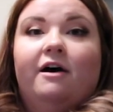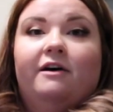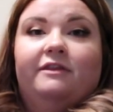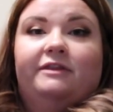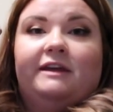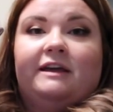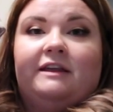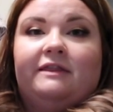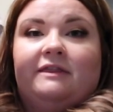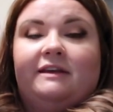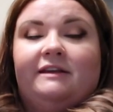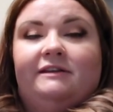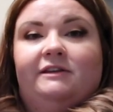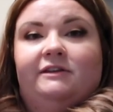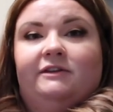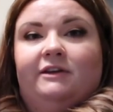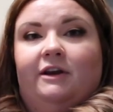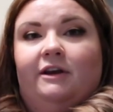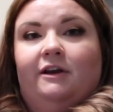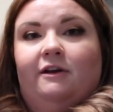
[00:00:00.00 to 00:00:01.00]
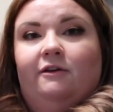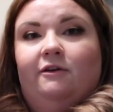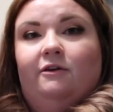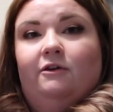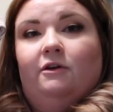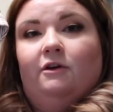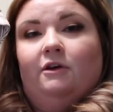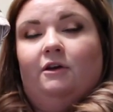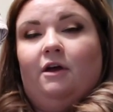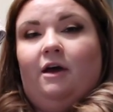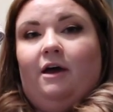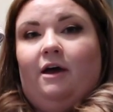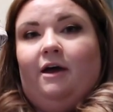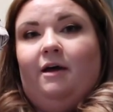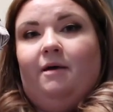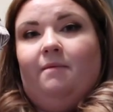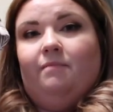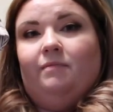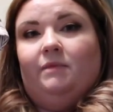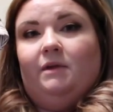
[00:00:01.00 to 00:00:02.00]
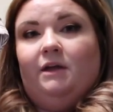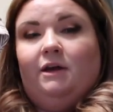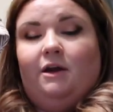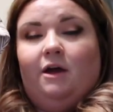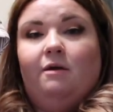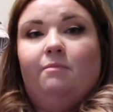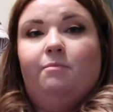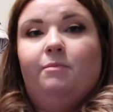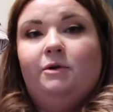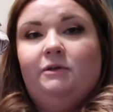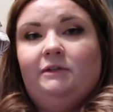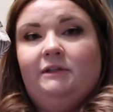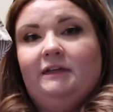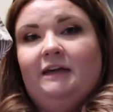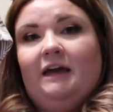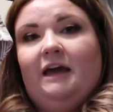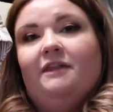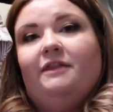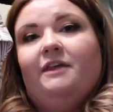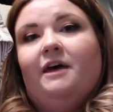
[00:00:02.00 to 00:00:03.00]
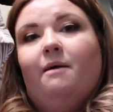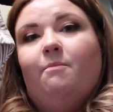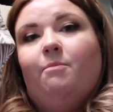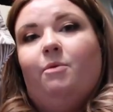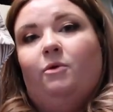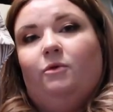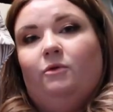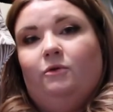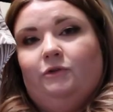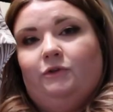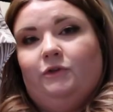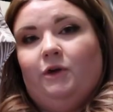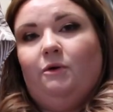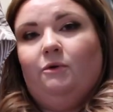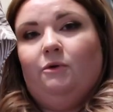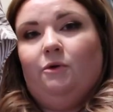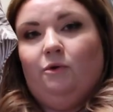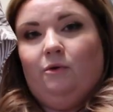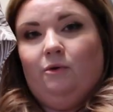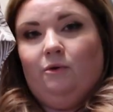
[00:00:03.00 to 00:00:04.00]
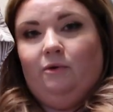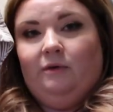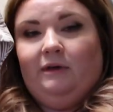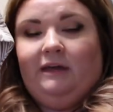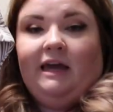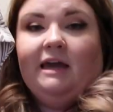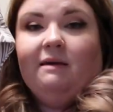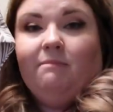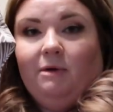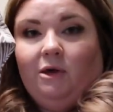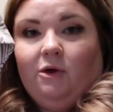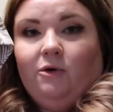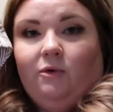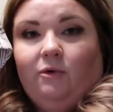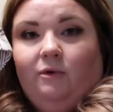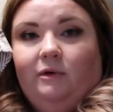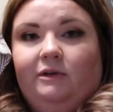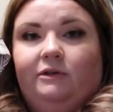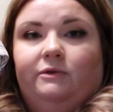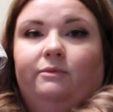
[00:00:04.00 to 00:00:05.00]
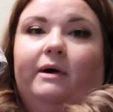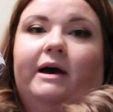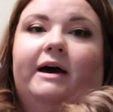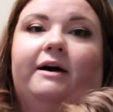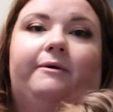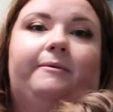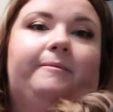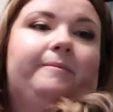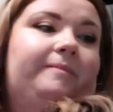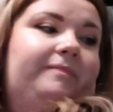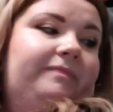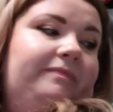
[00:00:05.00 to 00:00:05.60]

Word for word: I think this is gonna look, um, you know, put together, but also cool, keep me cool as well.